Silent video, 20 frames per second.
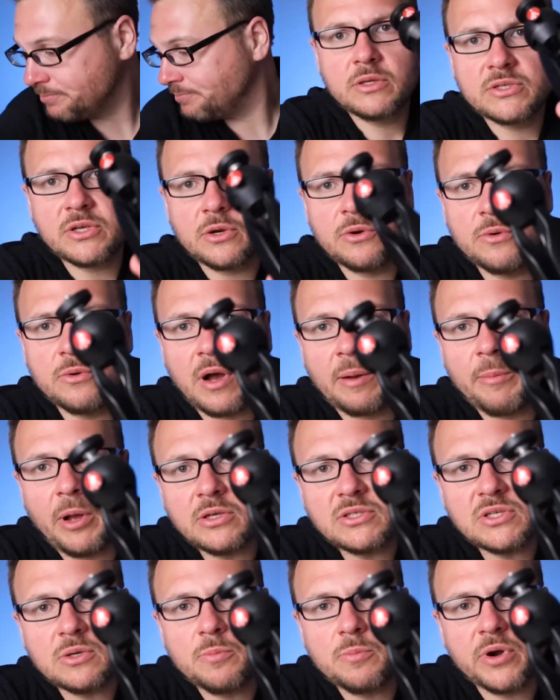So I'm
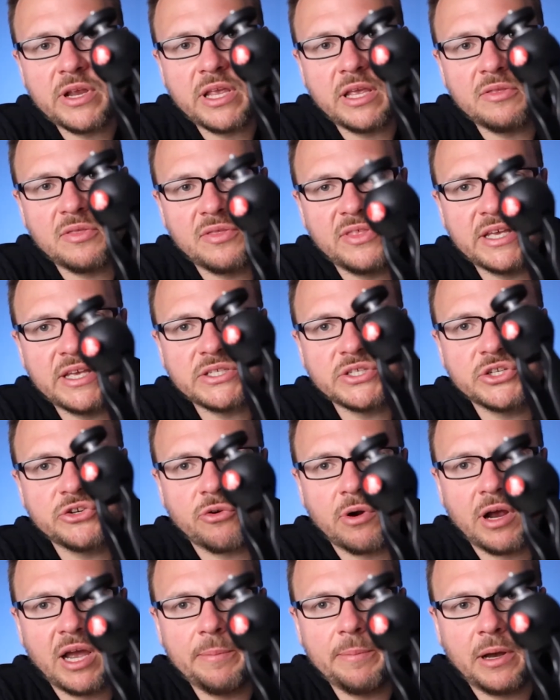also bringing this
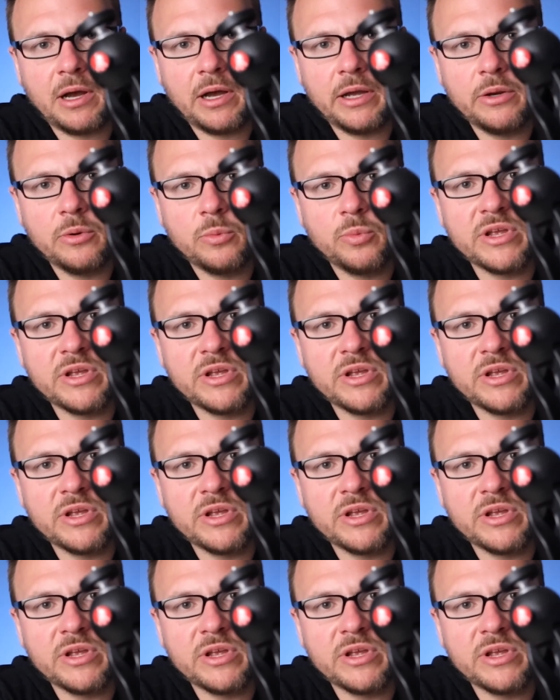tripod,